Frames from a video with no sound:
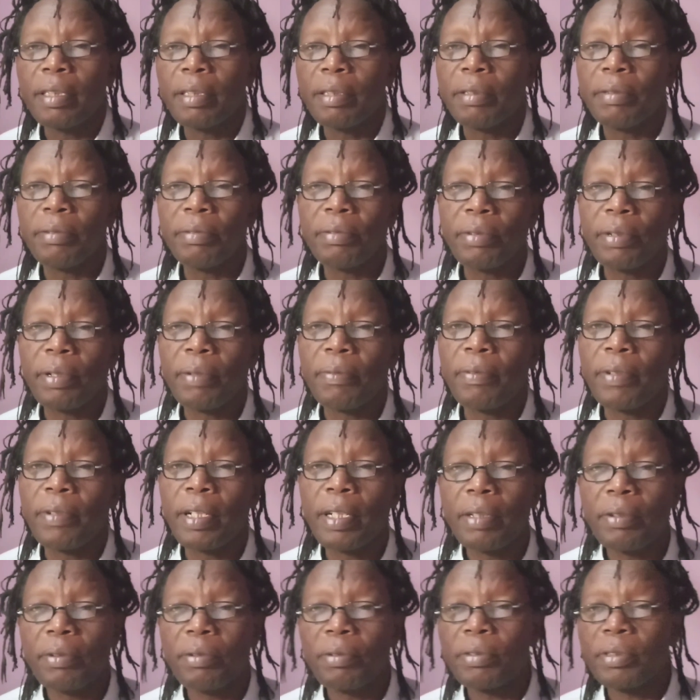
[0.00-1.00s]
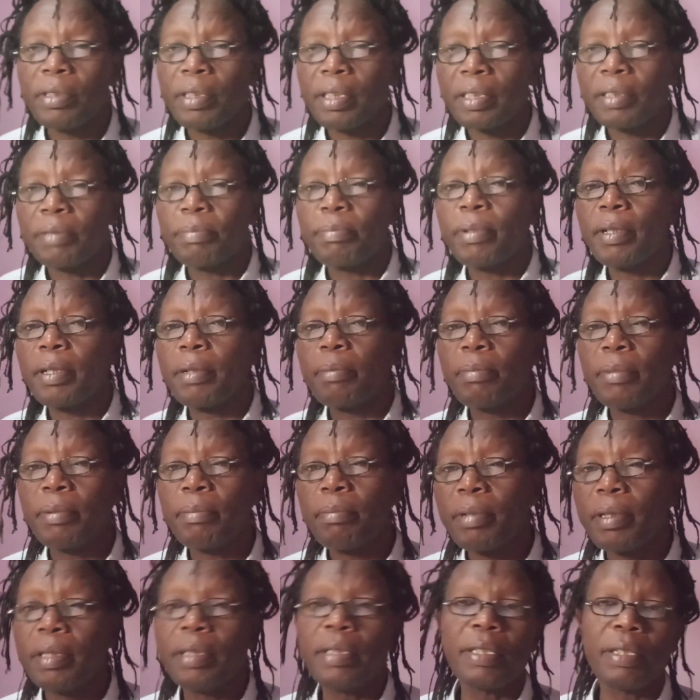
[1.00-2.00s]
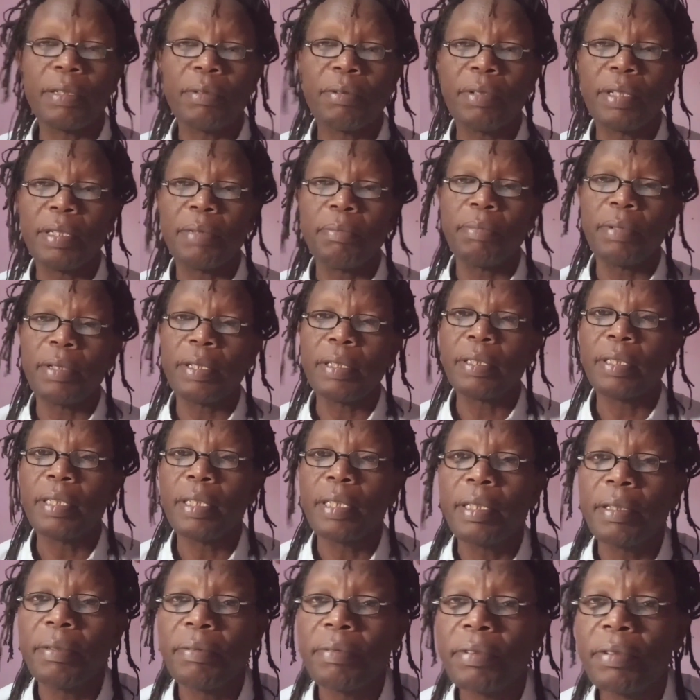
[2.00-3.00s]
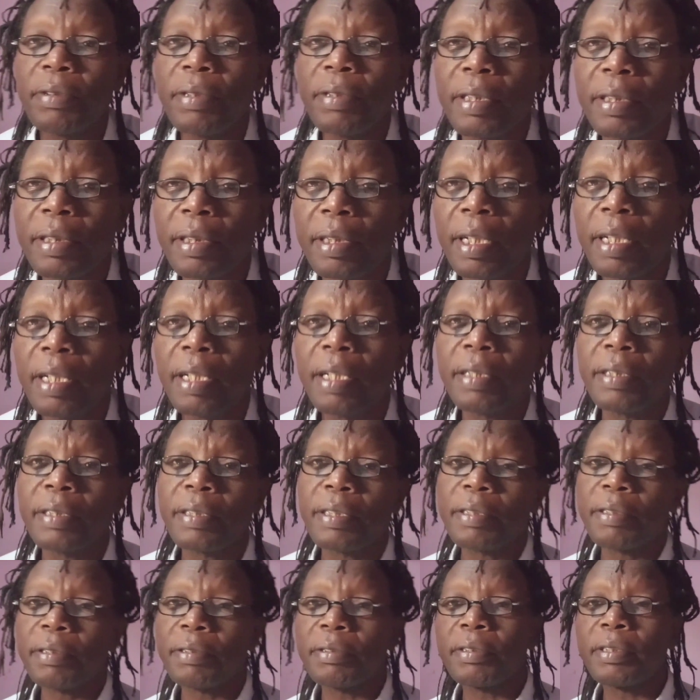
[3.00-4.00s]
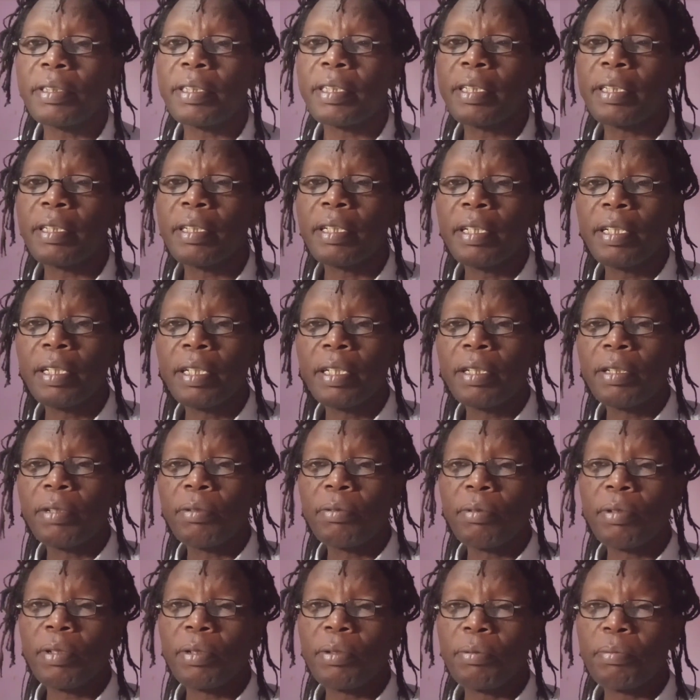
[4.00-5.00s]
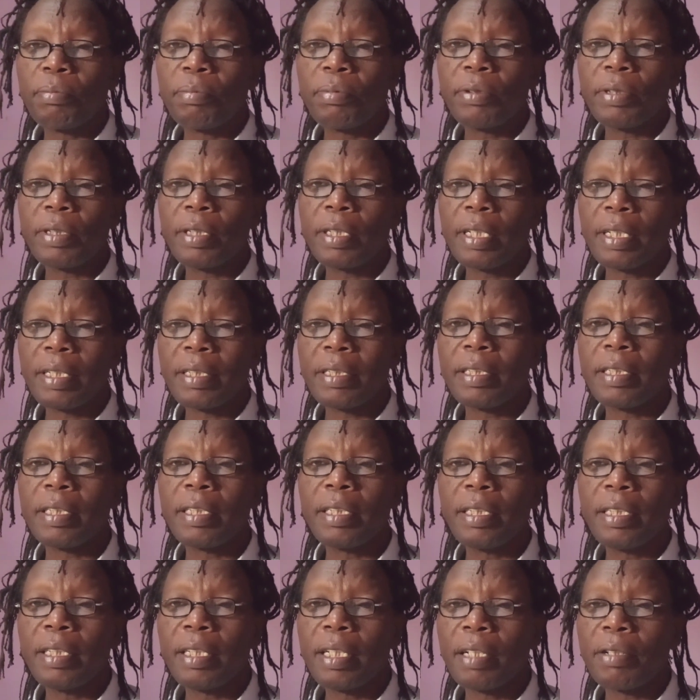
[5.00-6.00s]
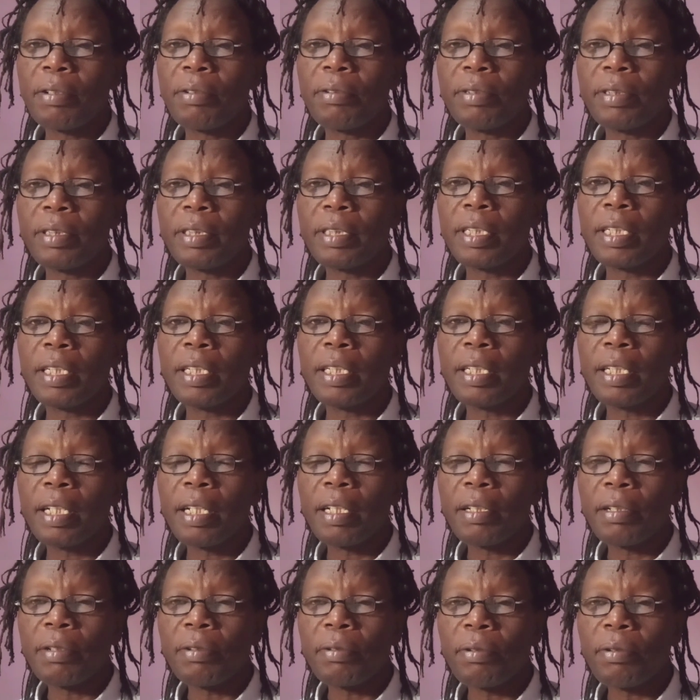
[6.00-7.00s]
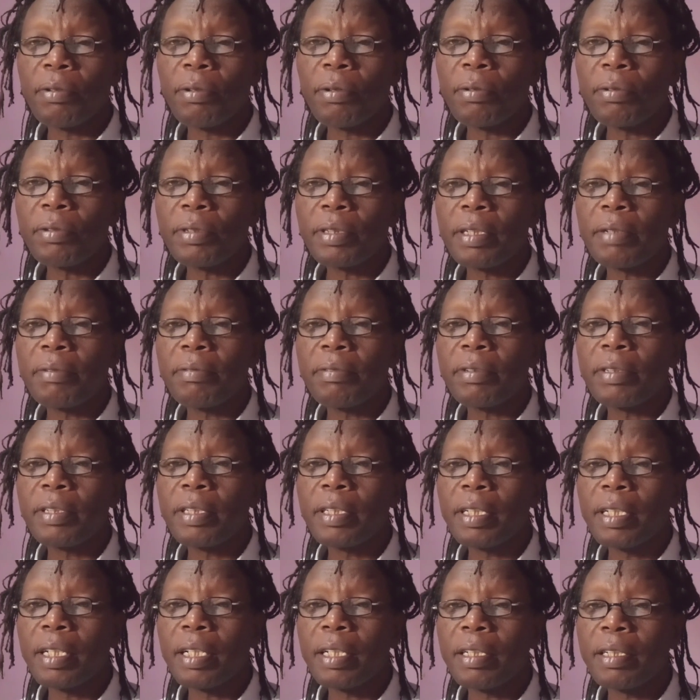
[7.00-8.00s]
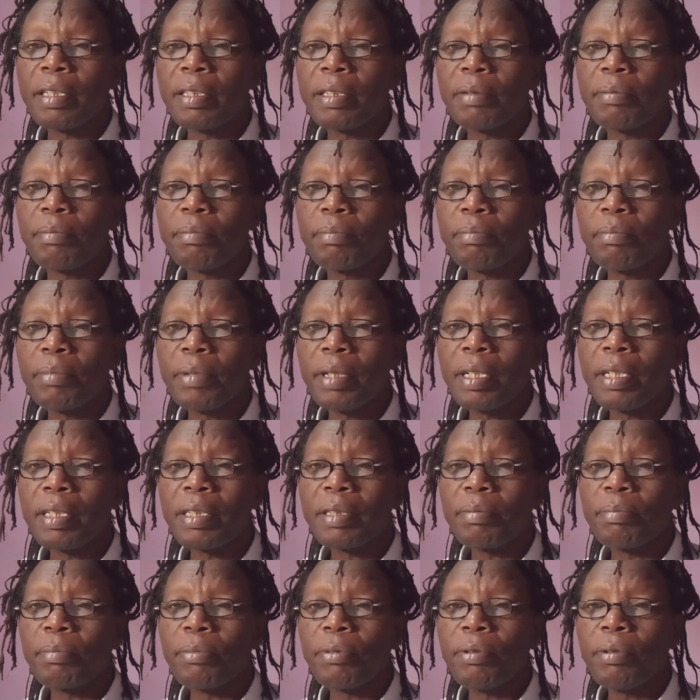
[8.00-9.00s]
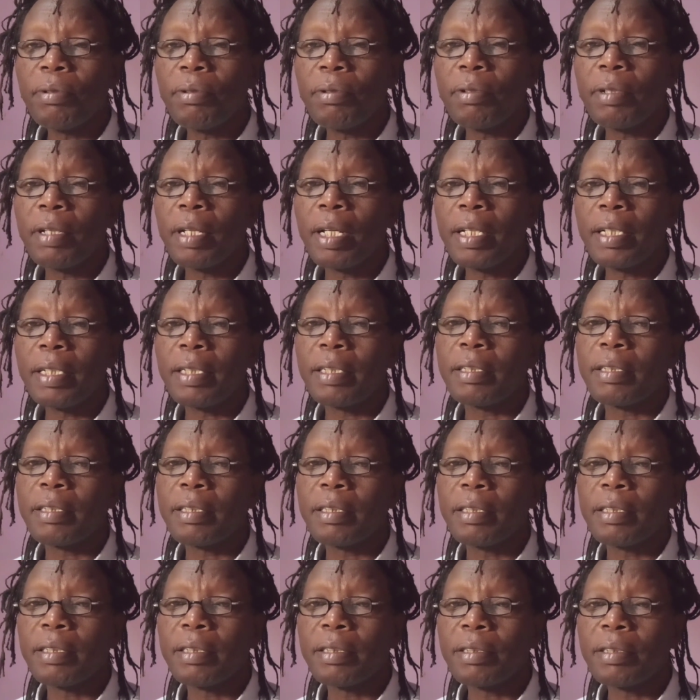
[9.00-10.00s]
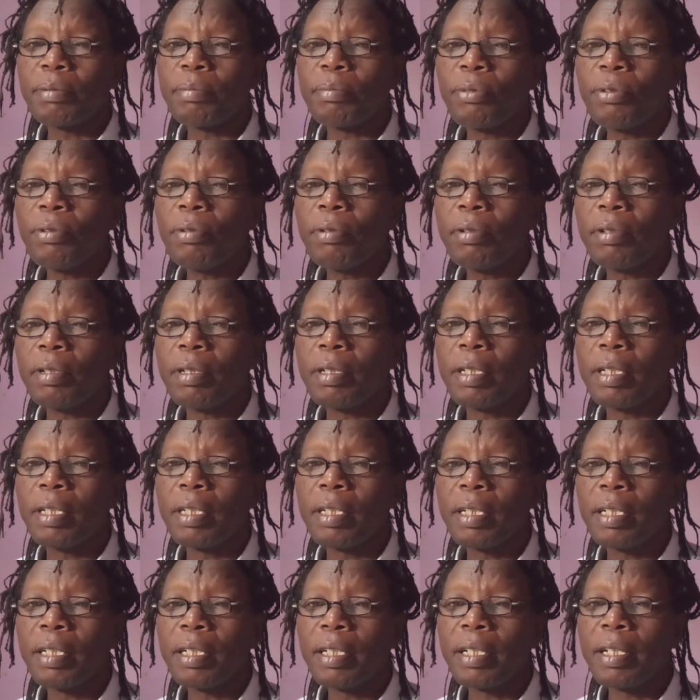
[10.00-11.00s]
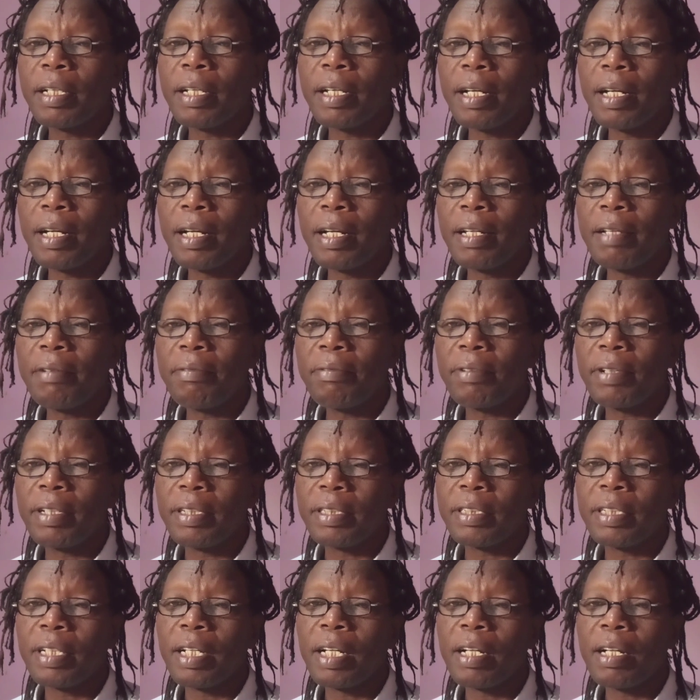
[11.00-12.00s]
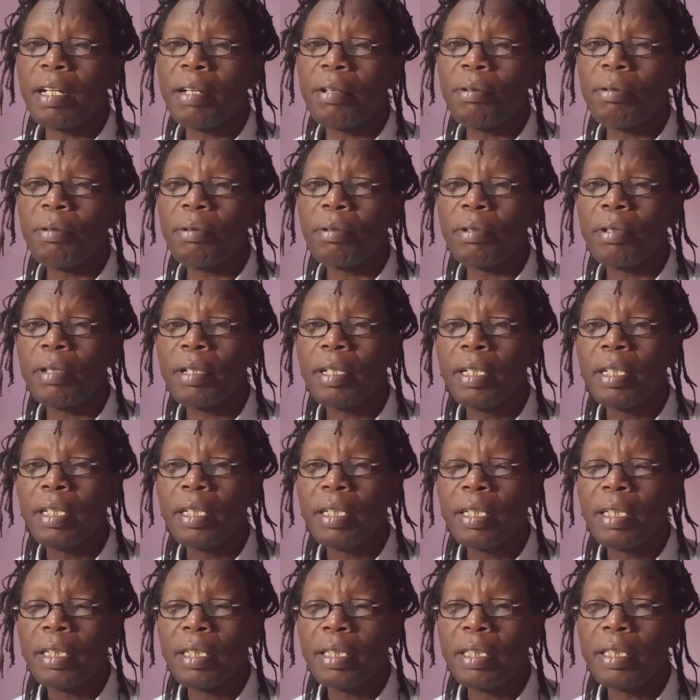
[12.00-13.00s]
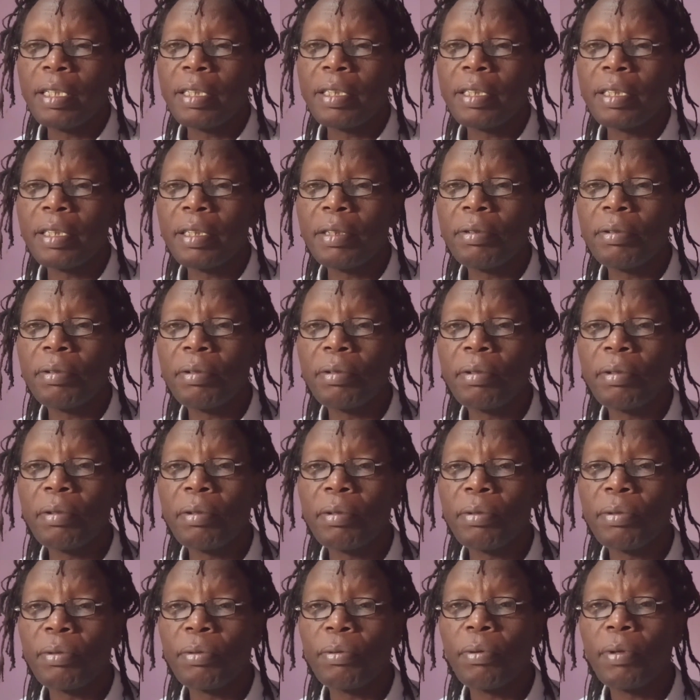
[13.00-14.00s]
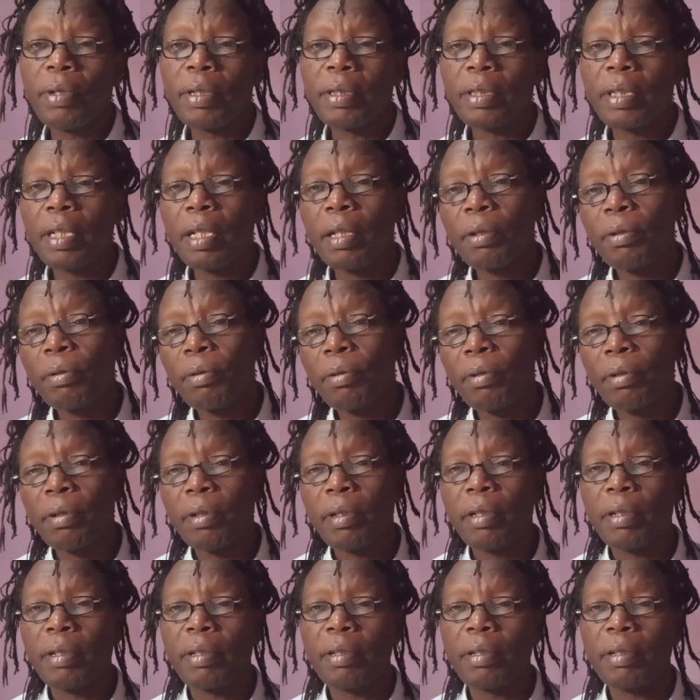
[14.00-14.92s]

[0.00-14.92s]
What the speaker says: if you have done those experiments, quite basic, if you did science, and you see when you're putting a seed in a container and you close everything and make a small light, small cleaver is like a hole, the seed will grow towards that hole,